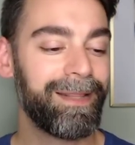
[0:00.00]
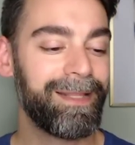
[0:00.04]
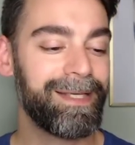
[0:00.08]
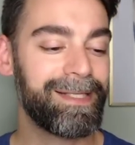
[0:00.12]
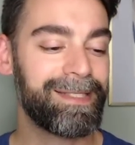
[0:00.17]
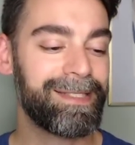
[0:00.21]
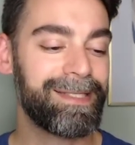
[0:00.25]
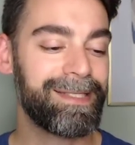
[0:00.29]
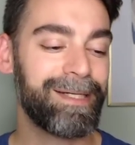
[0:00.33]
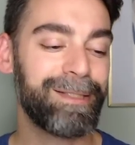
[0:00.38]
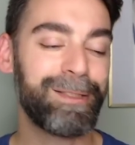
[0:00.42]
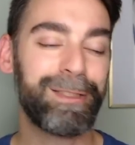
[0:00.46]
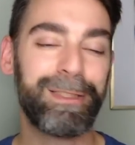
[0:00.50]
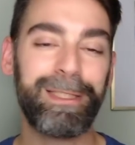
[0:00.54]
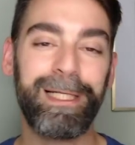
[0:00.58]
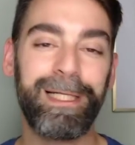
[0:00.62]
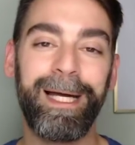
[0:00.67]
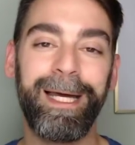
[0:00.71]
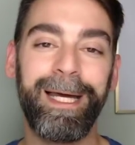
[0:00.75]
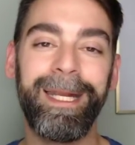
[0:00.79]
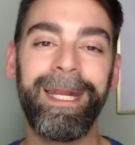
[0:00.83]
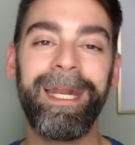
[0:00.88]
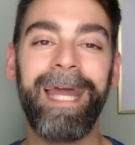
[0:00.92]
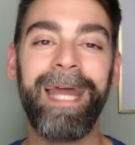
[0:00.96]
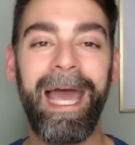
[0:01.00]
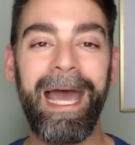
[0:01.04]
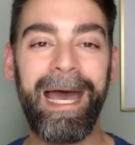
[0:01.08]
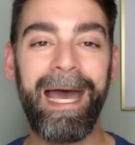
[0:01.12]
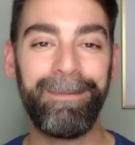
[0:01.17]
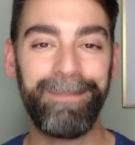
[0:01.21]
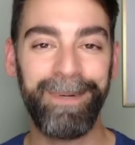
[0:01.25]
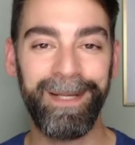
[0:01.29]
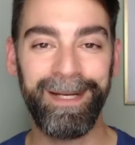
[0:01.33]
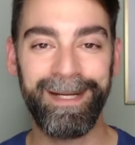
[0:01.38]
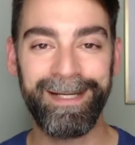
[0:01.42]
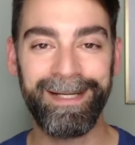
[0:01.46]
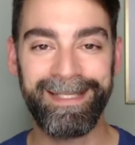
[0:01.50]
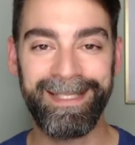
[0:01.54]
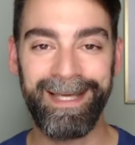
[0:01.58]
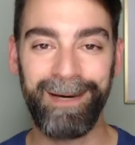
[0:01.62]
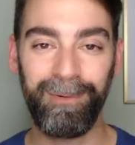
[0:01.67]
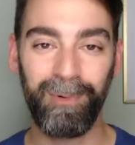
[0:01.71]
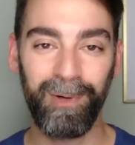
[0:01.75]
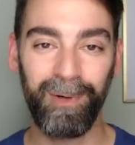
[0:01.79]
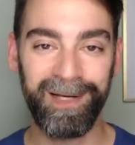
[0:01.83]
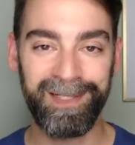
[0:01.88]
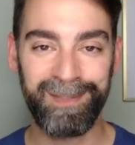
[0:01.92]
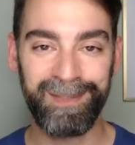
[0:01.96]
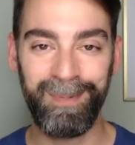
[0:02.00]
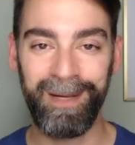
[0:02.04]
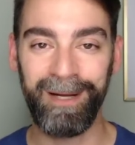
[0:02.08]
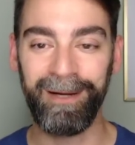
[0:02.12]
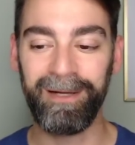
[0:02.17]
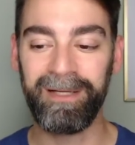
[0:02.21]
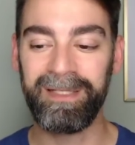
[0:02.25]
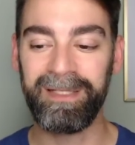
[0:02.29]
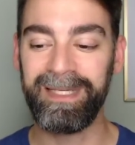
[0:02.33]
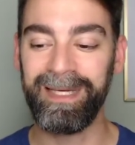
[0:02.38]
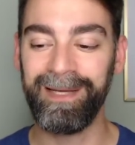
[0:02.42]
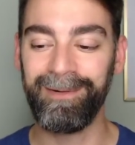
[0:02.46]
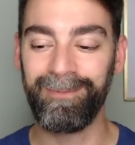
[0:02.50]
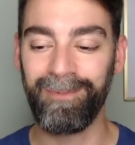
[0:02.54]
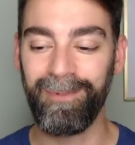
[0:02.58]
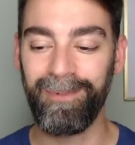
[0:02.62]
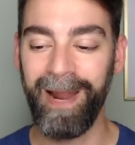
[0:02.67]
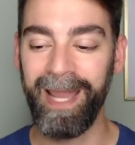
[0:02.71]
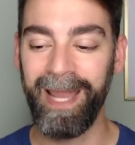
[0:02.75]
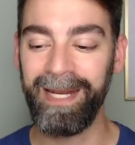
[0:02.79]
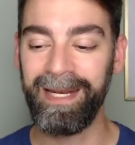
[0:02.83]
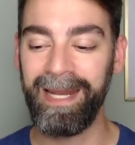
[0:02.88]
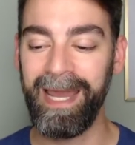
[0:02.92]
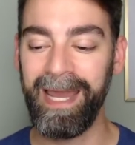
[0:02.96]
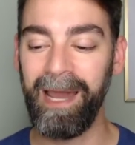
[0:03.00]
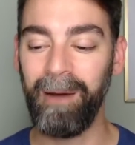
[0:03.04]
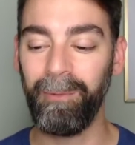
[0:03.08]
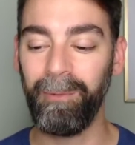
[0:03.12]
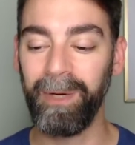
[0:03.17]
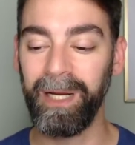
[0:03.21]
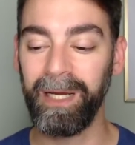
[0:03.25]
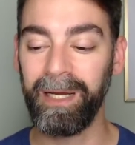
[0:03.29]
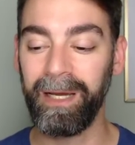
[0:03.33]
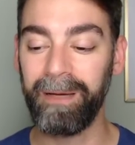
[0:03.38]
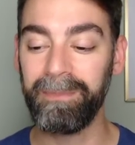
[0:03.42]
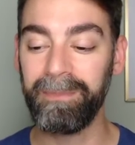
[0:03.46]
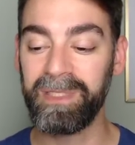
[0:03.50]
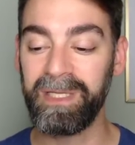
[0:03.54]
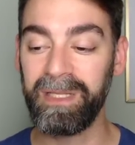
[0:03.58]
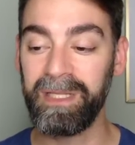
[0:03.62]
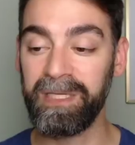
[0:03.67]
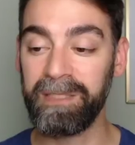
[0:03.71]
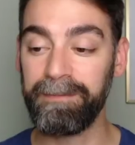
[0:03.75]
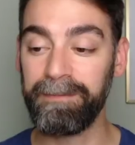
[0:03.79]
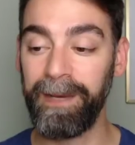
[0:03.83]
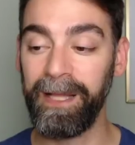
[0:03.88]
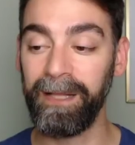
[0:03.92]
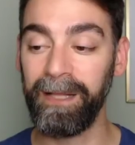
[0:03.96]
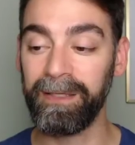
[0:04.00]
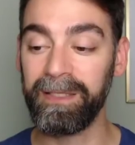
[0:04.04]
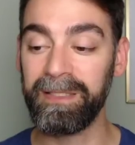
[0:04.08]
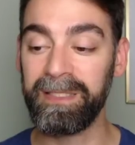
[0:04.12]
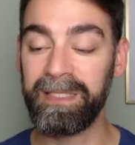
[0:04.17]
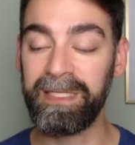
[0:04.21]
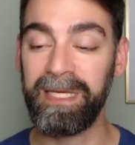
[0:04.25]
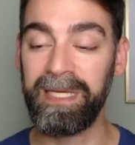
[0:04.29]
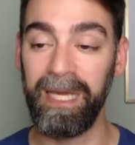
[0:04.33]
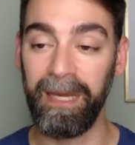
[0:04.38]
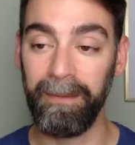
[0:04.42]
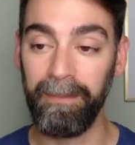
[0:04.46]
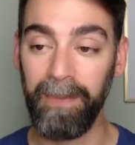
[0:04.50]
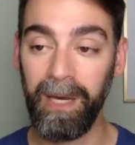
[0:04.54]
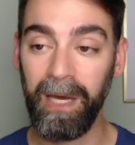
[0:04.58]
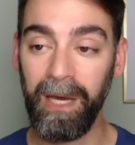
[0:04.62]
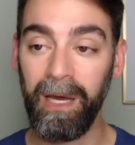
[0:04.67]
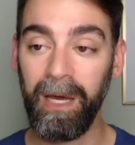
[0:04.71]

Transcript: sunshine and happiness that we're experiencing right now when it comes to this Pelicans team.